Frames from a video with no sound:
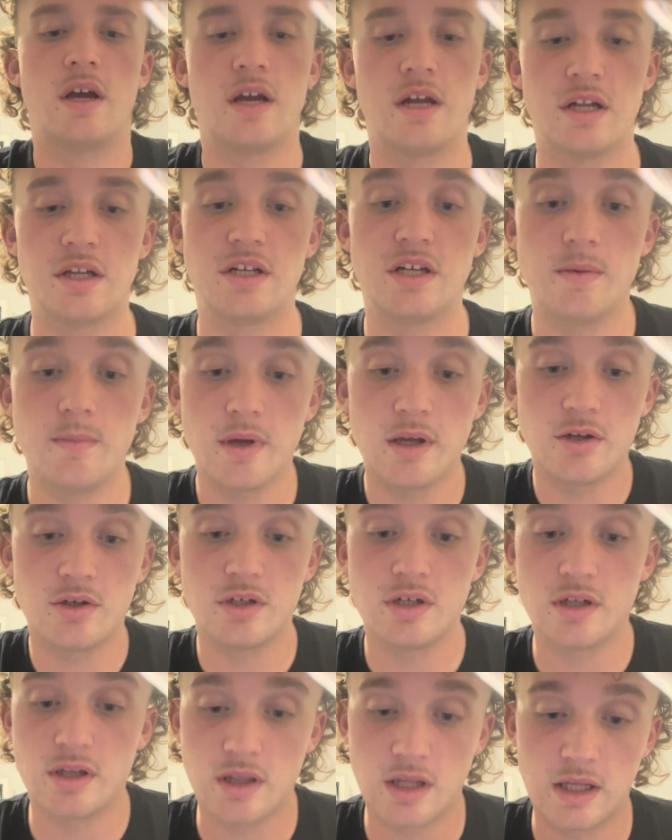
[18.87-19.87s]

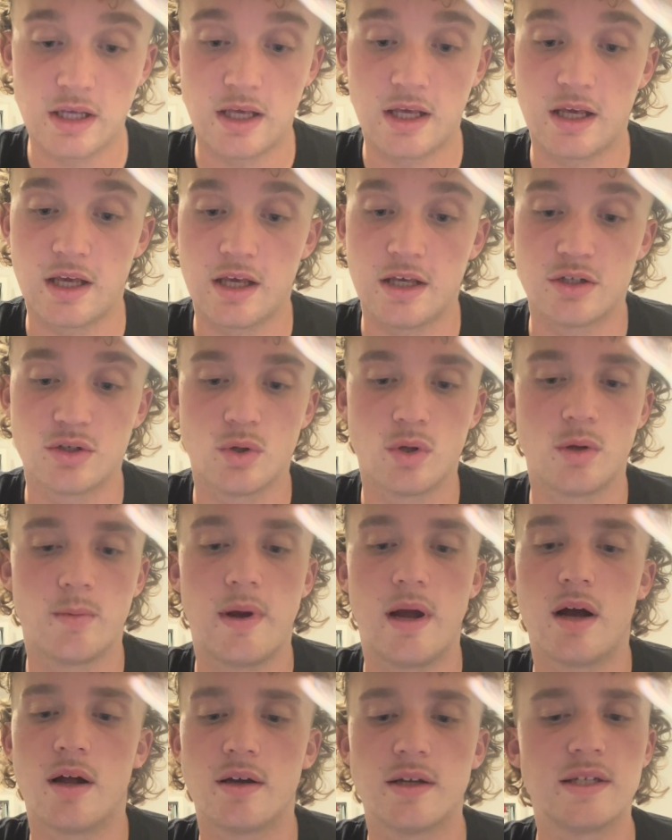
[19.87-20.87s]
Geometric thinking is all
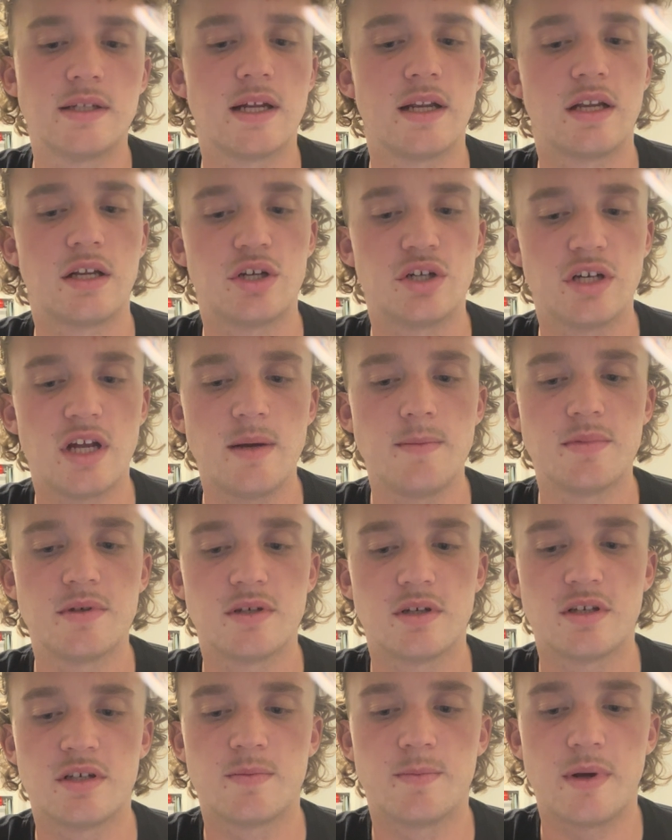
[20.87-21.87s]
about understanding shapes,
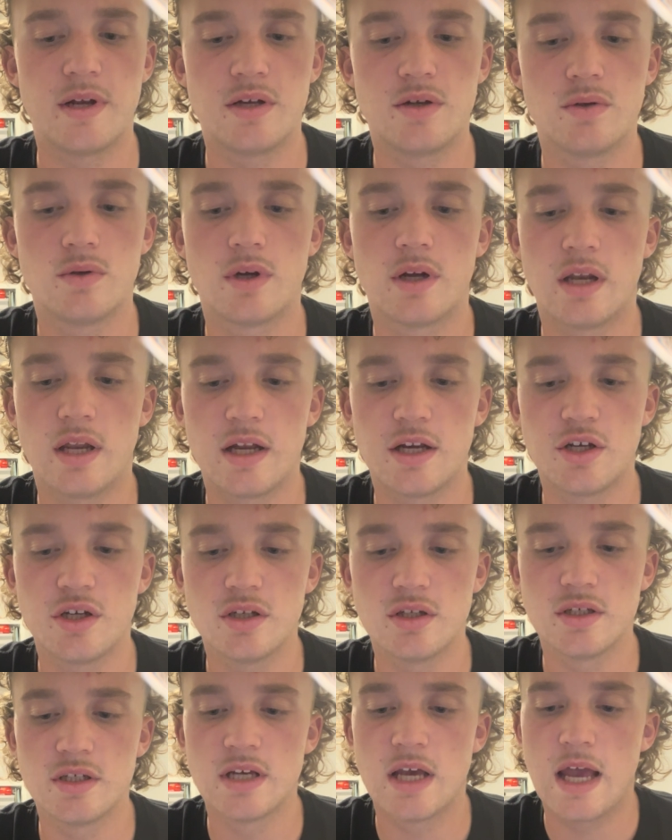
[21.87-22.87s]
spatial
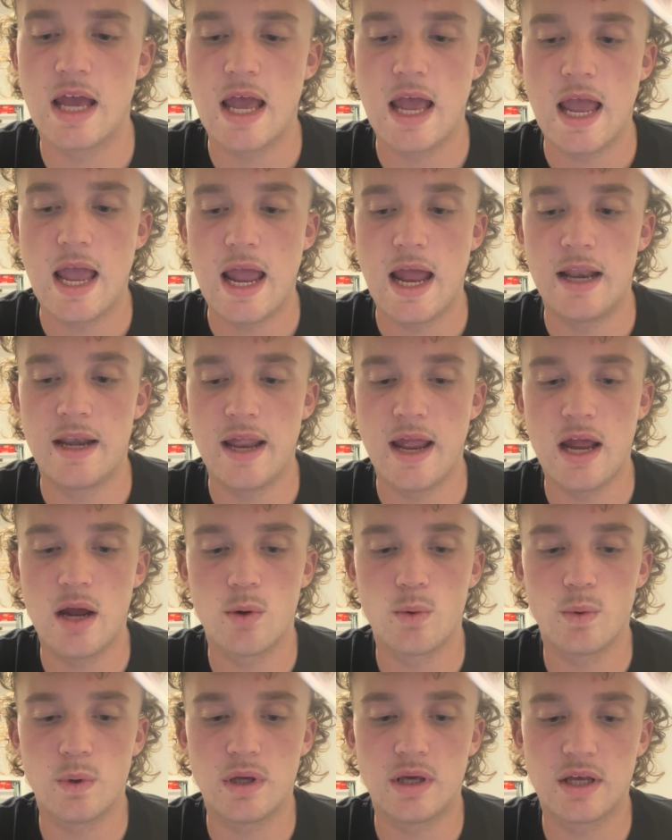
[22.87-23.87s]
connections, and how
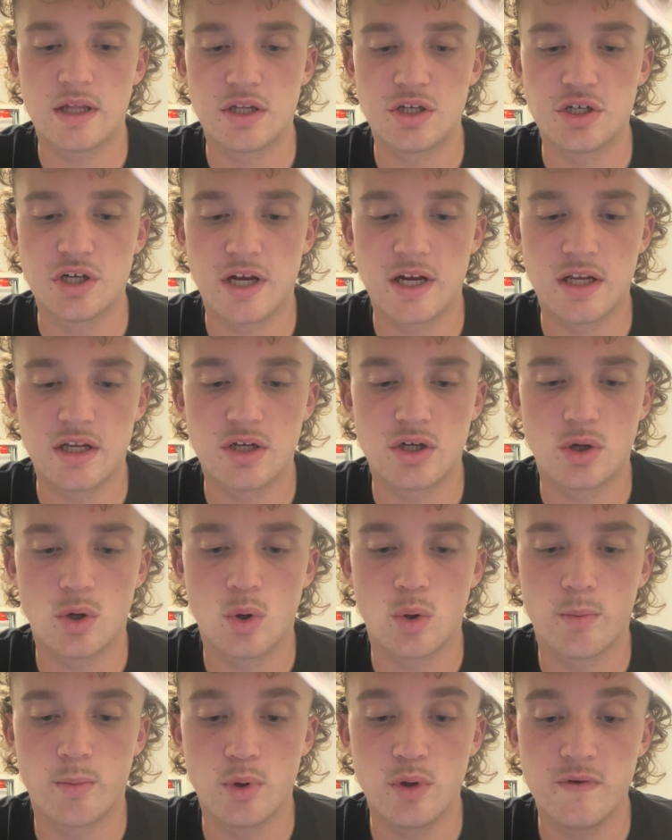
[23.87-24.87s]
we can change
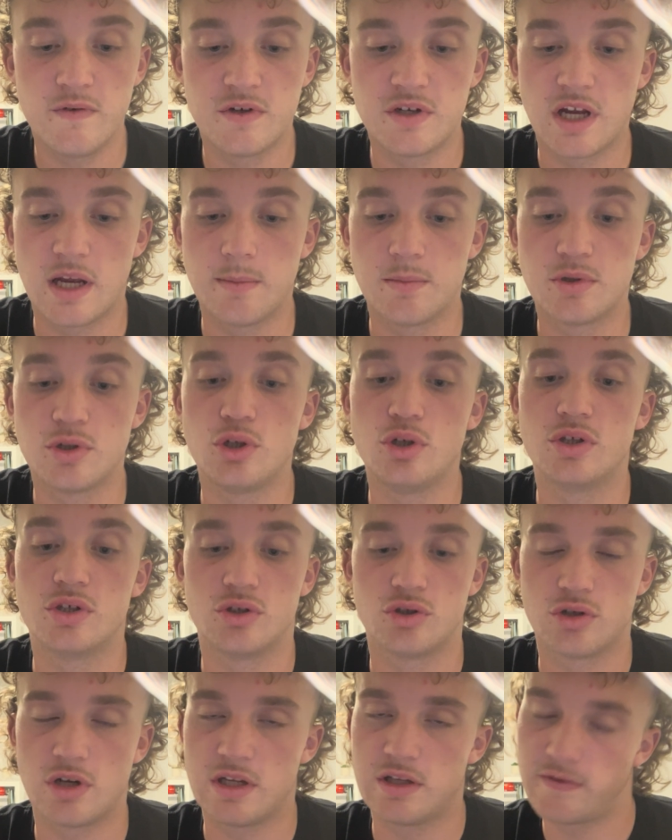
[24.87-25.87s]
or move shapes using
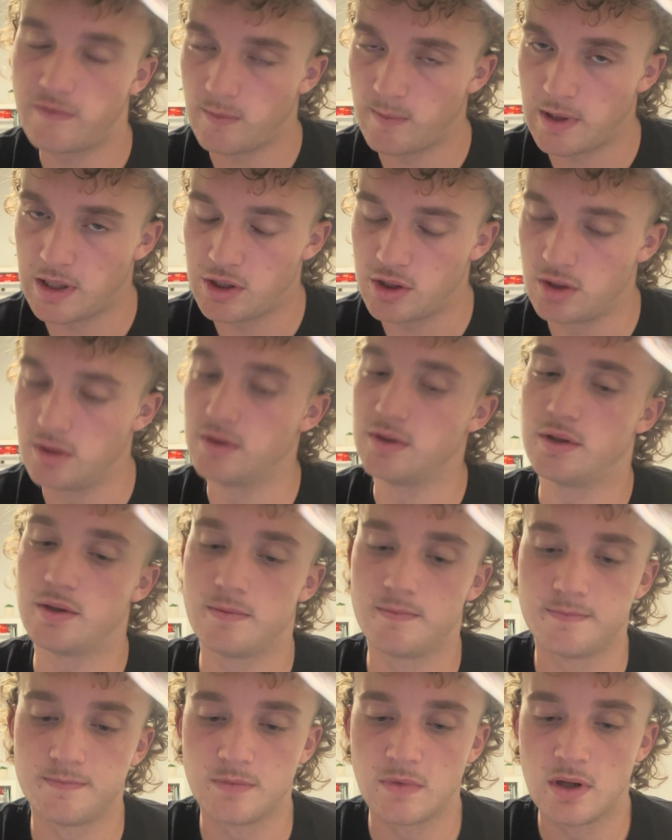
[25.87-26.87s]
transformations.
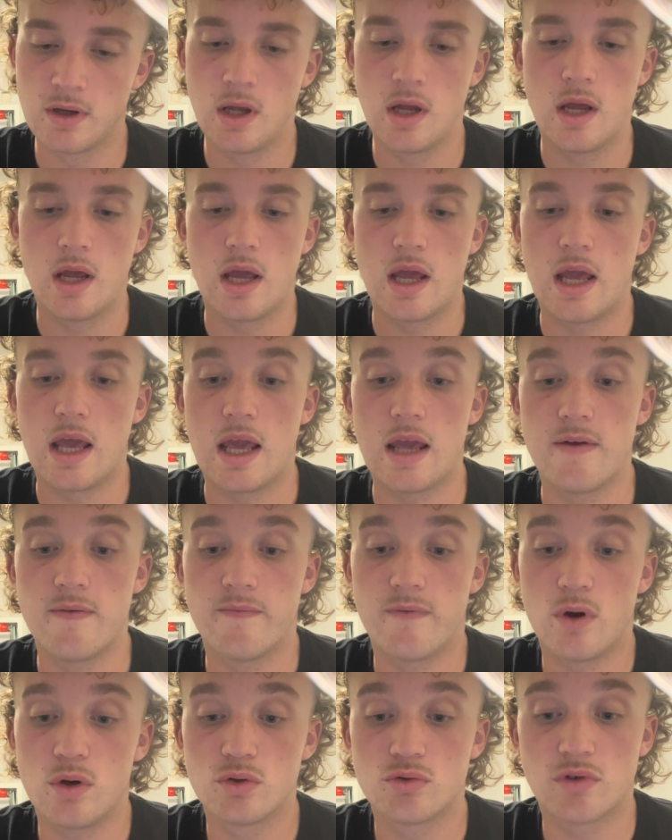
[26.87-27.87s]
It
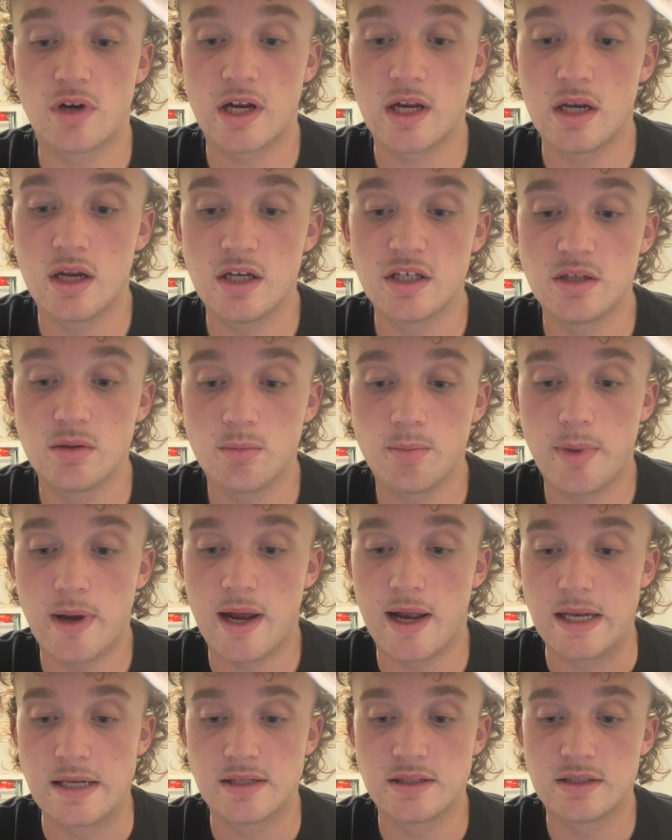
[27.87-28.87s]
involves recognizing
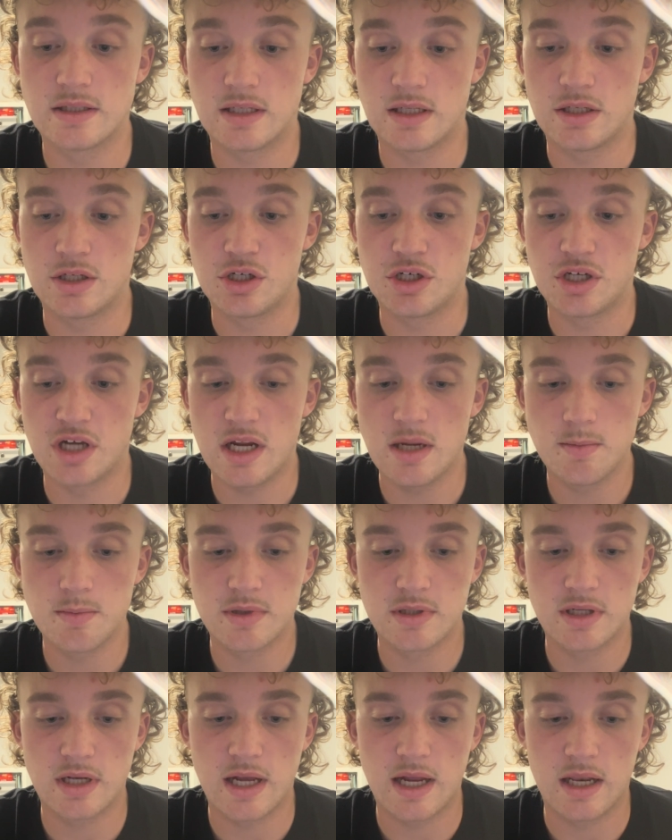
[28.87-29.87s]
patterns in
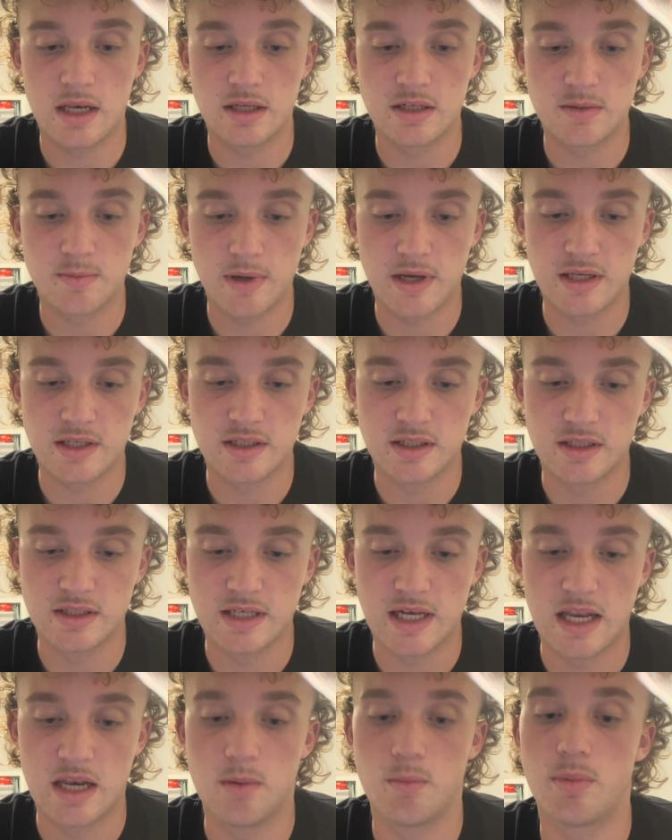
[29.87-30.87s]
shapes and spaces
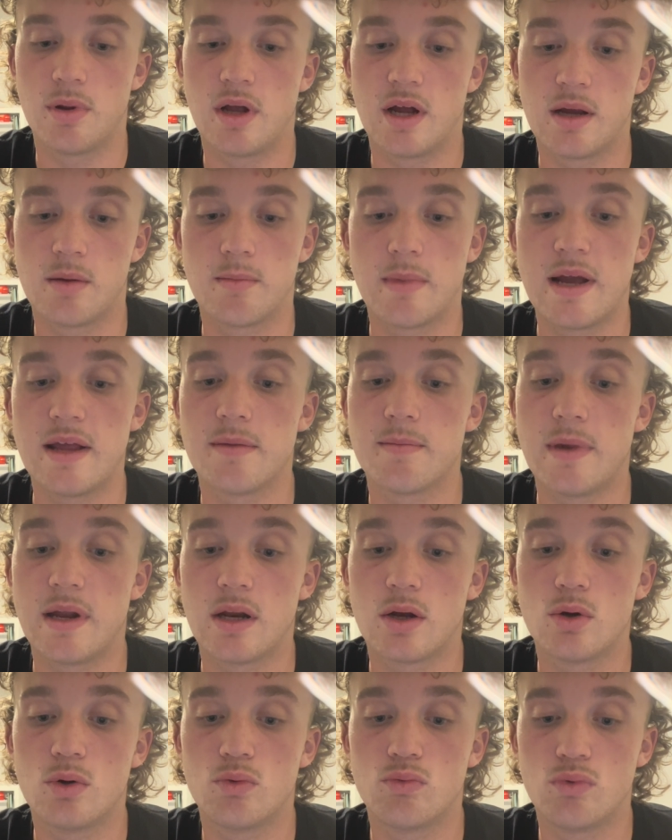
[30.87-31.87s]
and applying
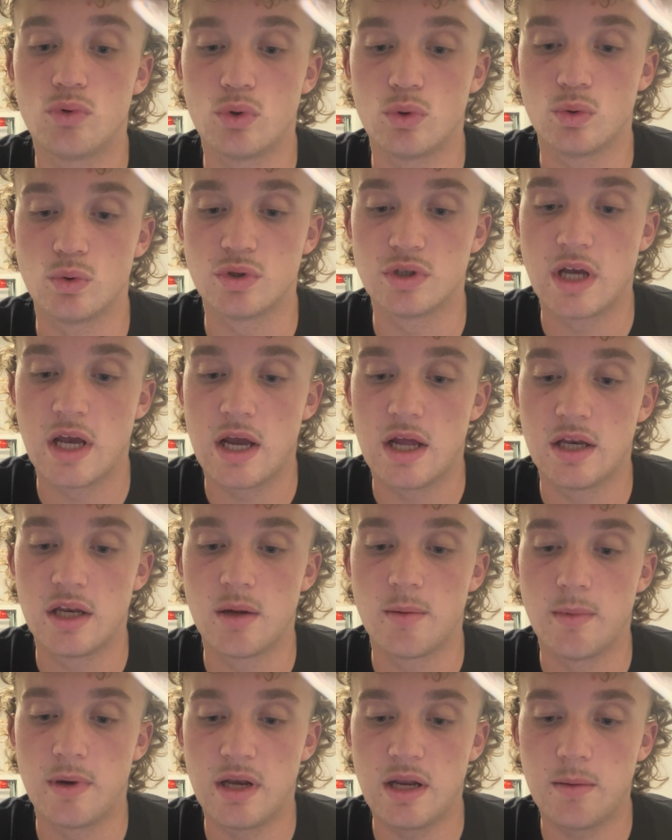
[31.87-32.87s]
mathematical rules to
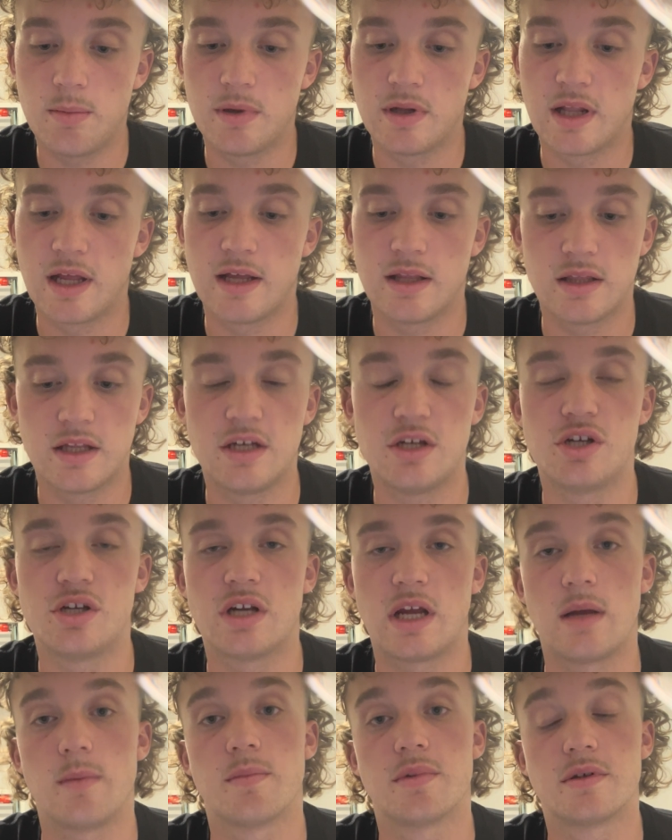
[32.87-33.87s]
manipulate these
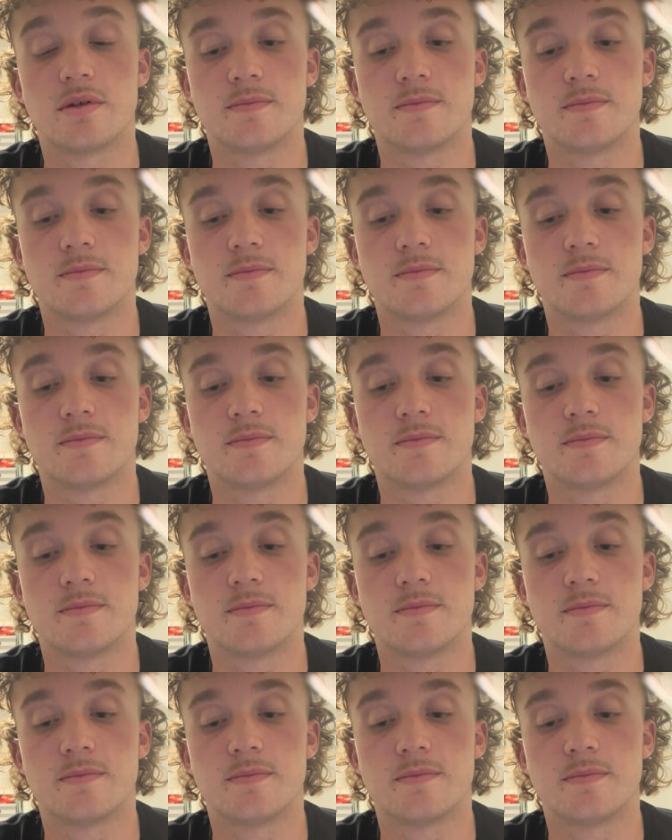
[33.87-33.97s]
shapes.